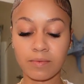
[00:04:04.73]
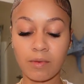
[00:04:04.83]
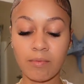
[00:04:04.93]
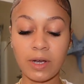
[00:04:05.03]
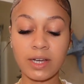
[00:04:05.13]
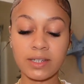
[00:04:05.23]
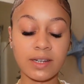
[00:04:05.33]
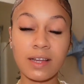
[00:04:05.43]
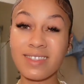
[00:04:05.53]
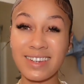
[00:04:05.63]
because
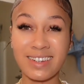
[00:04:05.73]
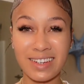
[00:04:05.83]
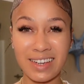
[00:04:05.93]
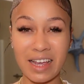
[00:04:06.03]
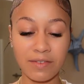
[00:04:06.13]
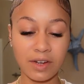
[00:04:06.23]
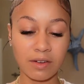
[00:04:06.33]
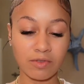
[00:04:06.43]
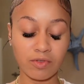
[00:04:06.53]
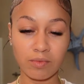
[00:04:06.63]
nothing good ever
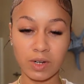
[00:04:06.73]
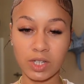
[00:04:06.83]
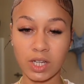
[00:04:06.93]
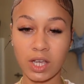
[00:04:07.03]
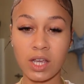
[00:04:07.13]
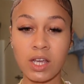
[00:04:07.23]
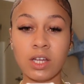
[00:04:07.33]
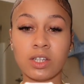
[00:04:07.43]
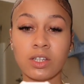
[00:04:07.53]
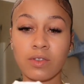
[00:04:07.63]
comes from rushing.
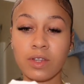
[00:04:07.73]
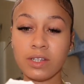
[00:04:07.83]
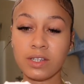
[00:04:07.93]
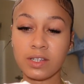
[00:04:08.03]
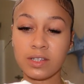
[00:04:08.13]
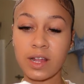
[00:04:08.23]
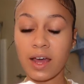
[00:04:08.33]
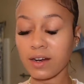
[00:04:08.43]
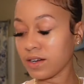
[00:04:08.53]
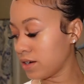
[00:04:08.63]
So this is
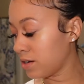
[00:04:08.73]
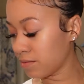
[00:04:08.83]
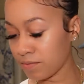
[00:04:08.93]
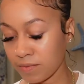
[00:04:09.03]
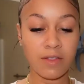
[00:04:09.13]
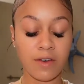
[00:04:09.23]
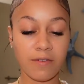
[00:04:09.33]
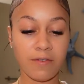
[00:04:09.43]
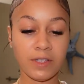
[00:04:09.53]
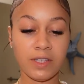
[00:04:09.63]
that the
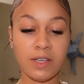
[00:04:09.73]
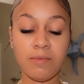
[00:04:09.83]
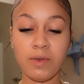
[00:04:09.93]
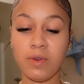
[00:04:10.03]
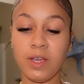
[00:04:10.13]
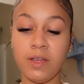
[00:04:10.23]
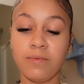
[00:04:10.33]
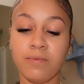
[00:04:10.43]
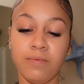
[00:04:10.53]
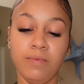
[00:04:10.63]
Fenty Beauty
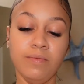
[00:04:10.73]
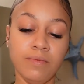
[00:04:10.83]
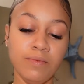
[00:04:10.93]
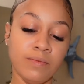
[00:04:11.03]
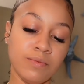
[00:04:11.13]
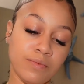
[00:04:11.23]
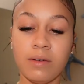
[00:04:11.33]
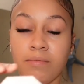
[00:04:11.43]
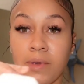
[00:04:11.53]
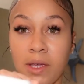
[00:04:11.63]

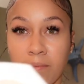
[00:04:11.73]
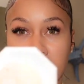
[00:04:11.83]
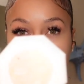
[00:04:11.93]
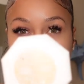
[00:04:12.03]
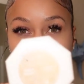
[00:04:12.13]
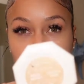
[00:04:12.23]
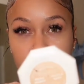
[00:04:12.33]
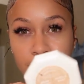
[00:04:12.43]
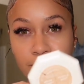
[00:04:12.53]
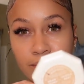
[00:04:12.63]
Me Money,
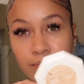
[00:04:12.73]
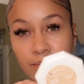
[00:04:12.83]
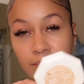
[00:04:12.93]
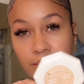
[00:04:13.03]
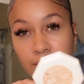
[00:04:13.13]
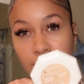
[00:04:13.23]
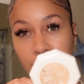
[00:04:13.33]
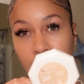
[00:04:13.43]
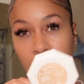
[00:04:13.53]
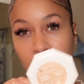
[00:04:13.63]

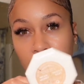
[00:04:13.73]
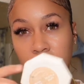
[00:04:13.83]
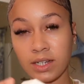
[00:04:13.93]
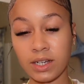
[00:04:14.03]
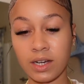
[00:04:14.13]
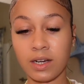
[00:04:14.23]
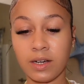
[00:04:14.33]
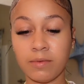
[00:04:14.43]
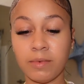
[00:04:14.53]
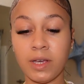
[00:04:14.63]
and
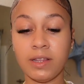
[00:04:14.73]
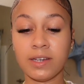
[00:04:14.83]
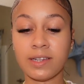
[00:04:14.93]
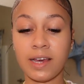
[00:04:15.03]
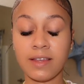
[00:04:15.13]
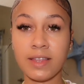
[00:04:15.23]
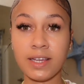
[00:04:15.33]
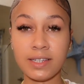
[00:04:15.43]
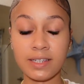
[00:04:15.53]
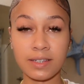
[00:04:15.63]
it looks like
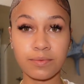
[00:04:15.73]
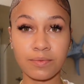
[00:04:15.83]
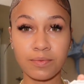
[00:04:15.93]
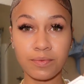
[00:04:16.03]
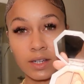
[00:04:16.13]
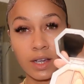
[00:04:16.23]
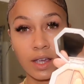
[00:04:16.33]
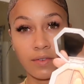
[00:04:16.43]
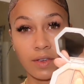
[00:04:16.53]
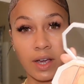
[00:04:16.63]
this,
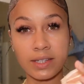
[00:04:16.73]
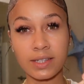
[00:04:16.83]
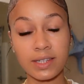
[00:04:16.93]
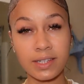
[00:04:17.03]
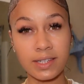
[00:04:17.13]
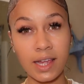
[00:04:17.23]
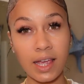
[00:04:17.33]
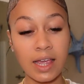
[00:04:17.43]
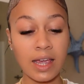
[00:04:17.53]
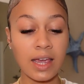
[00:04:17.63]
if you guys can
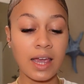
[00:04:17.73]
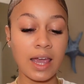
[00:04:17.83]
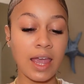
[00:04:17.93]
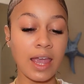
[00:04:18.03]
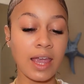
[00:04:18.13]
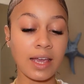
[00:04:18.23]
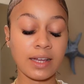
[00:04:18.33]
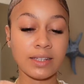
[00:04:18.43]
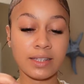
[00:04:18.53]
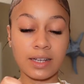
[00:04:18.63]
see.
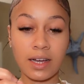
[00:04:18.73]
And